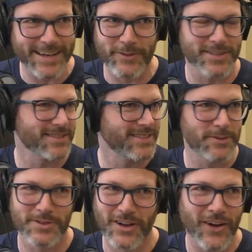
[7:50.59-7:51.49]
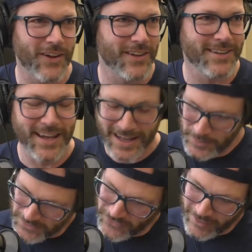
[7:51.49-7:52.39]
He was he was all he
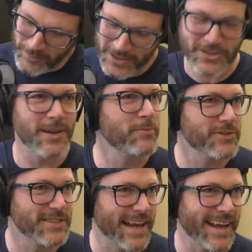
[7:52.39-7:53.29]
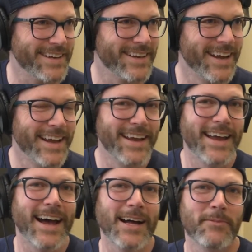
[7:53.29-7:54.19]
was very much a numbers guy. Yeah.
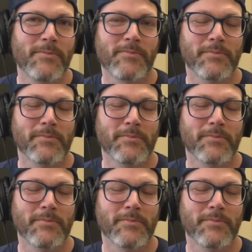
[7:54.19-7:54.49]
Um.